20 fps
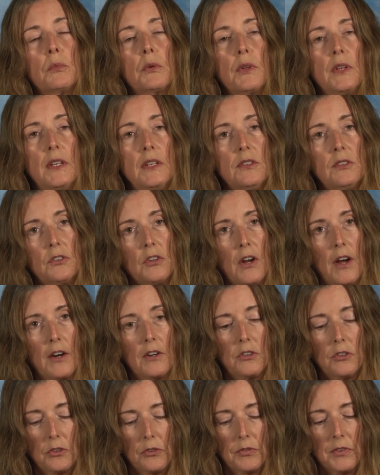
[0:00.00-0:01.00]
please
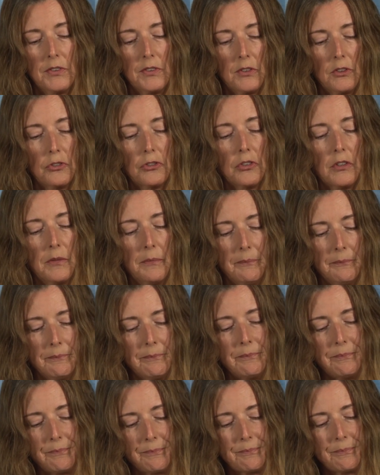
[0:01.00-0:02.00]
talk to your physician.
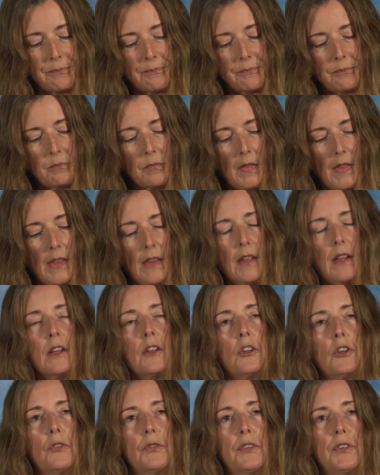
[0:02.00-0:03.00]

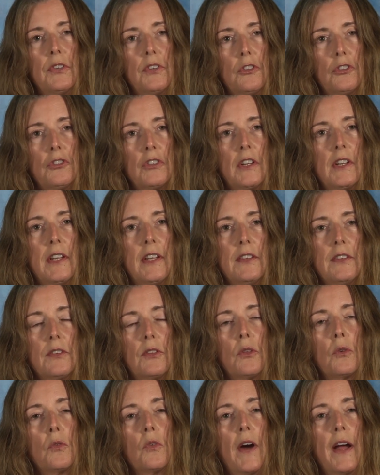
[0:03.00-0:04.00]
Your physician is
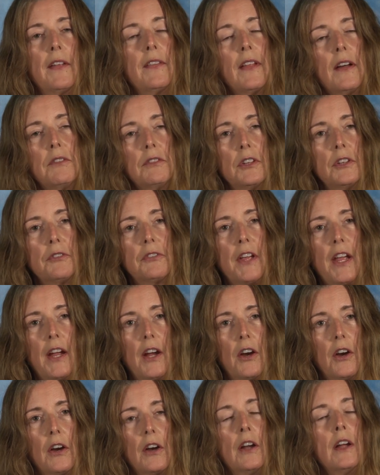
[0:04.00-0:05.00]
the right level of
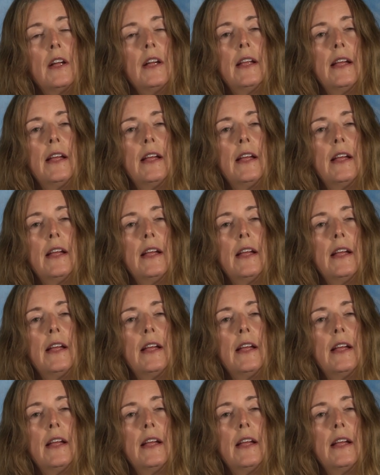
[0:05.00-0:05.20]
care,